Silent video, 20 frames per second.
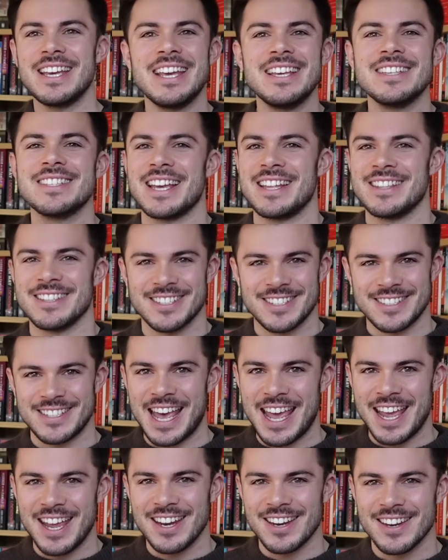he's
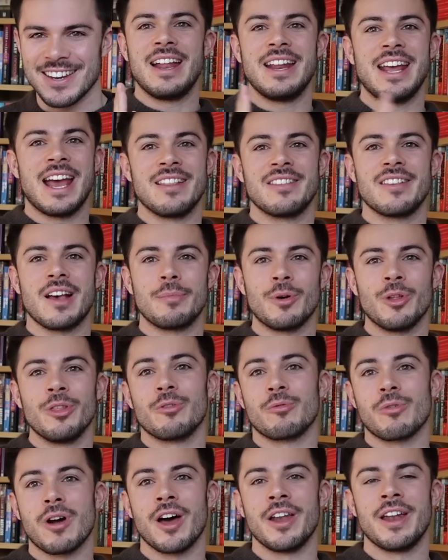insane, and he ends up on
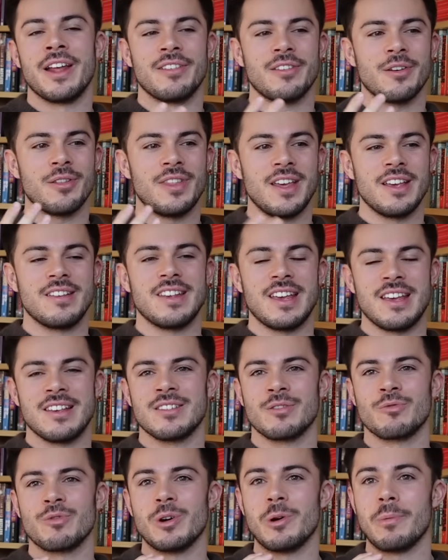the run, and so this is
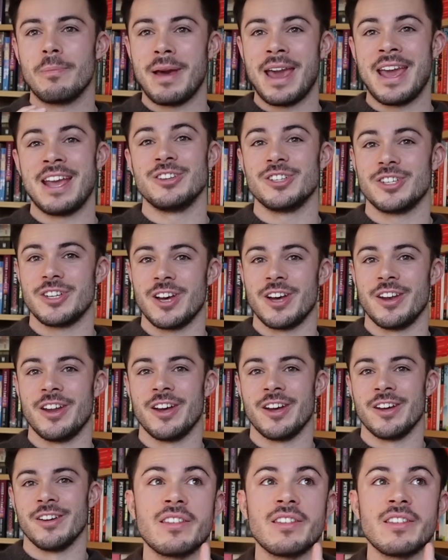a real page-turner.